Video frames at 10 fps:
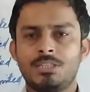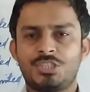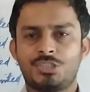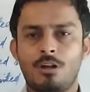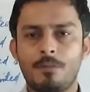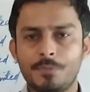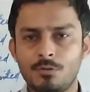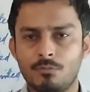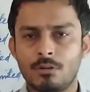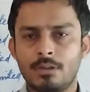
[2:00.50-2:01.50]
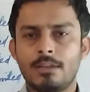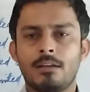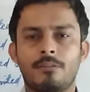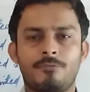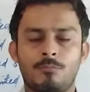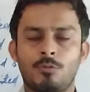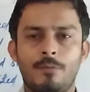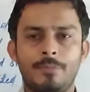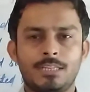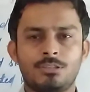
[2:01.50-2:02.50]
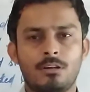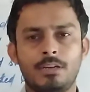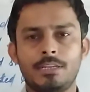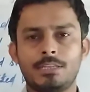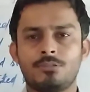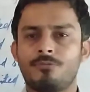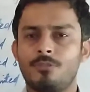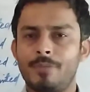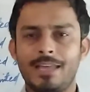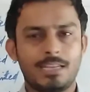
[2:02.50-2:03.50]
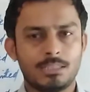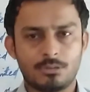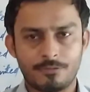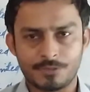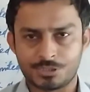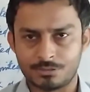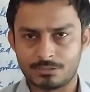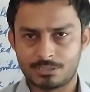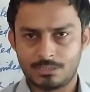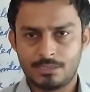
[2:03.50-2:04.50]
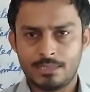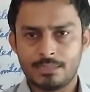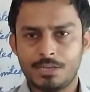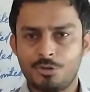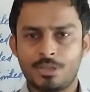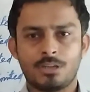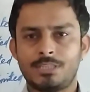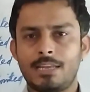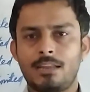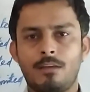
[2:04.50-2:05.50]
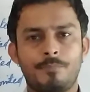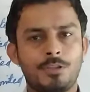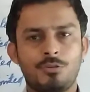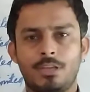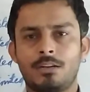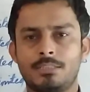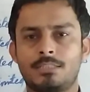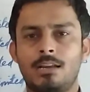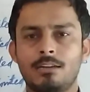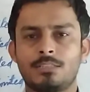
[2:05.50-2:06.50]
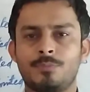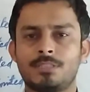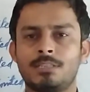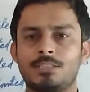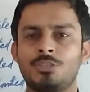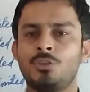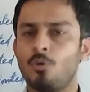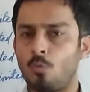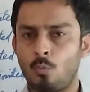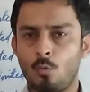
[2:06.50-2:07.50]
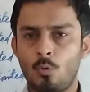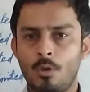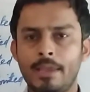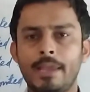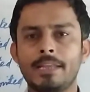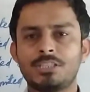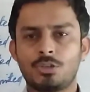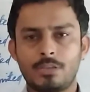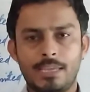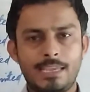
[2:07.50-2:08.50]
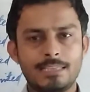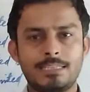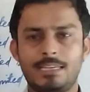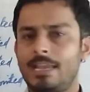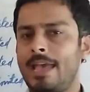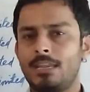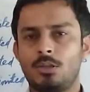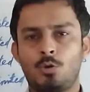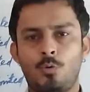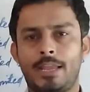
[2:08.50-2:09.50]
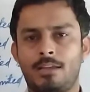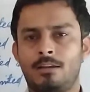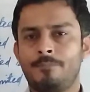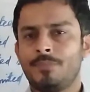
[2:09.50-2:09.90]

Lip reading: stop you from government authorities or from any other officials that you cannot set up, you cannot start this business. No, it's easy and quick